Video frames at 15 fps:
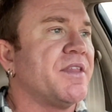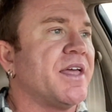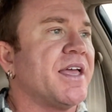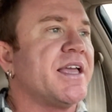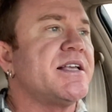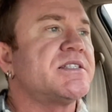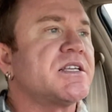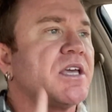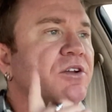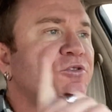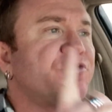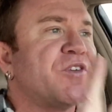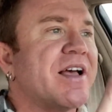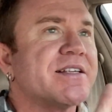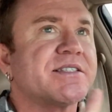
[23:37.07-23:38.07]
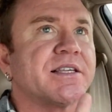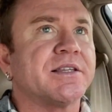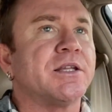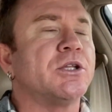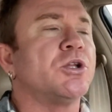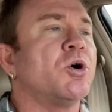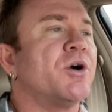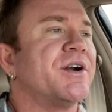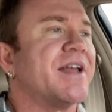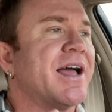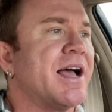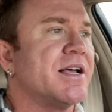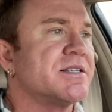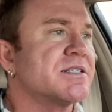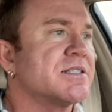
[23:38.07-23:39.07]
He's confessing the Lord
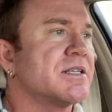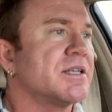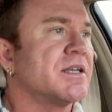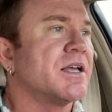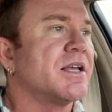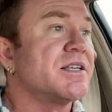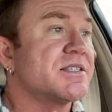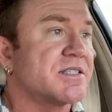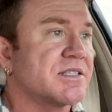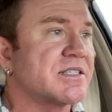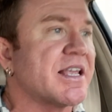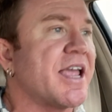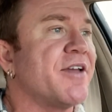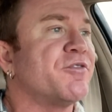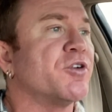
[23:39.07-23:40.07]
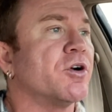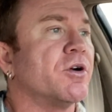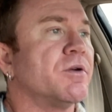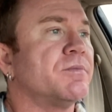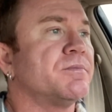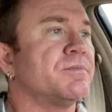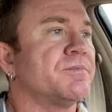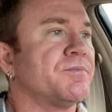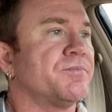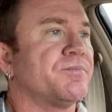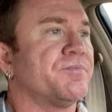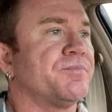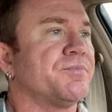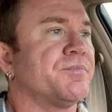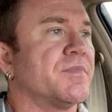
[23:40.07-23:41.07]
as Savior.
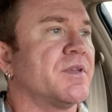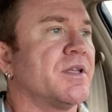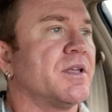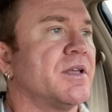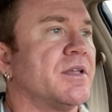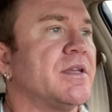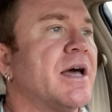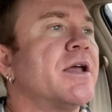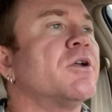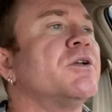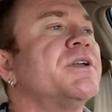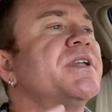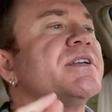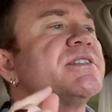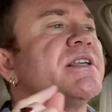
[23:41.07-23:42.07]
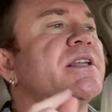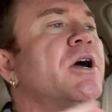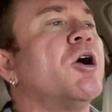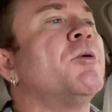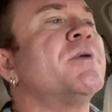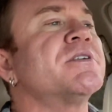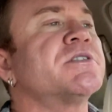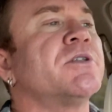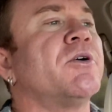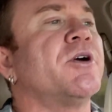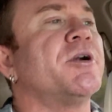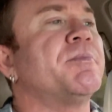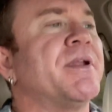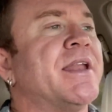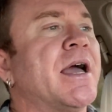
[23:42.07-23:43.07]
Not only does he know him as
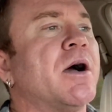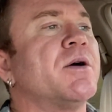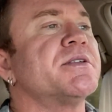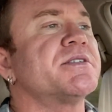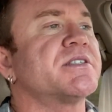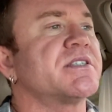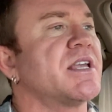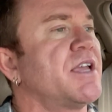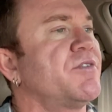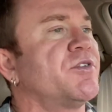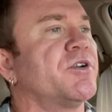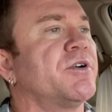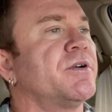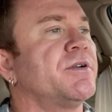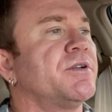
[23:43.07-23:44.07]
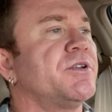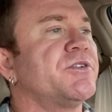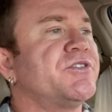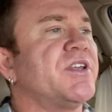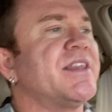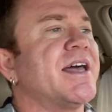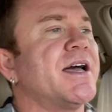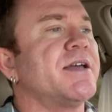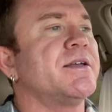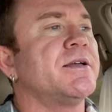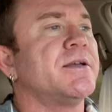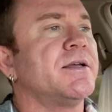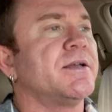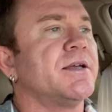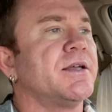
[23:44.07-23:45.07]
Lord, but now it's Savior. Do you see that?
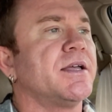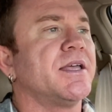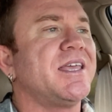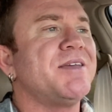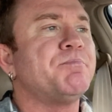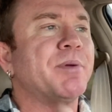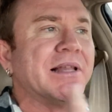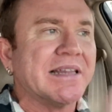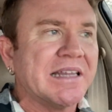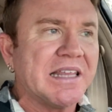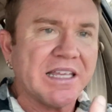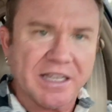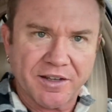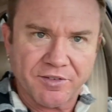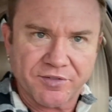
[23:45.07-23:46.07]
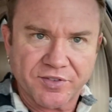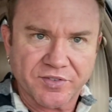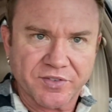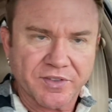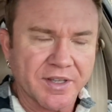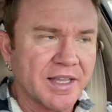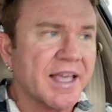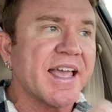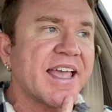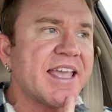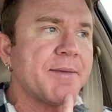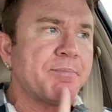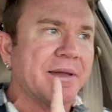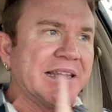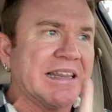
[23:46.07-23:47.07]
He believes.
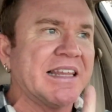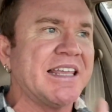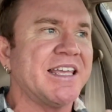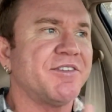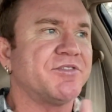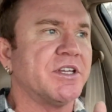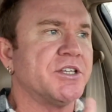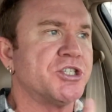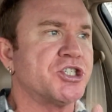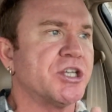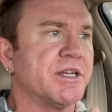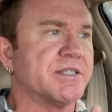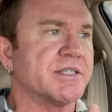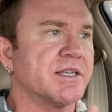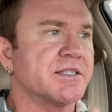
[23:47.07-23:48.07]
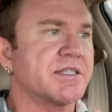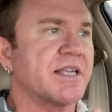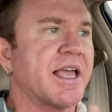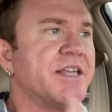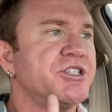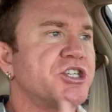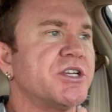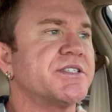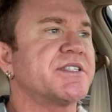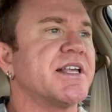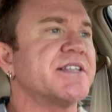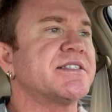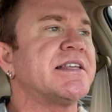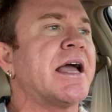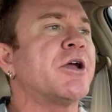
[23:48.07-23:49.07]
He believed in Jesus. And Jesus
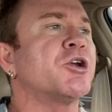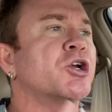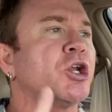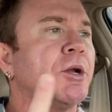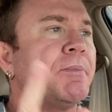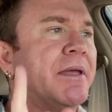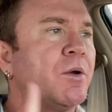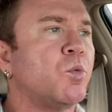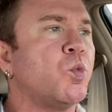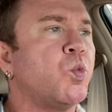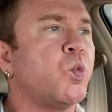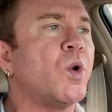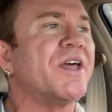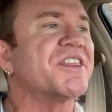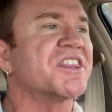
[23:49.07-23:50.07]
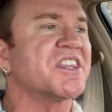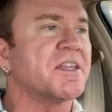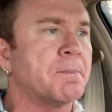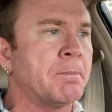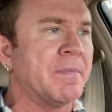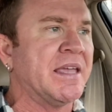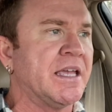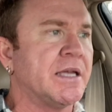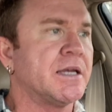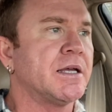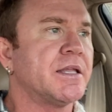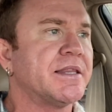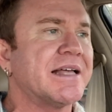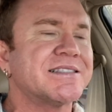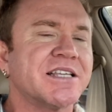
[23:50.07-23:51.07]
says, now you're going to be with me.
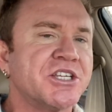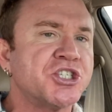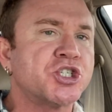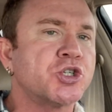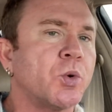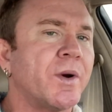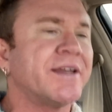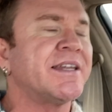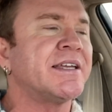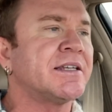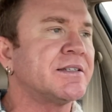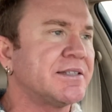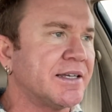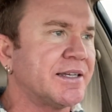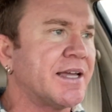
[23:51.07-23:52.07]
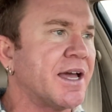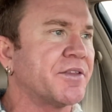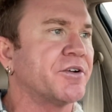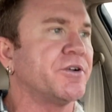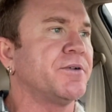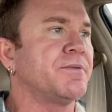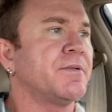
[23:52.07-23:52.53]
That's a joining together.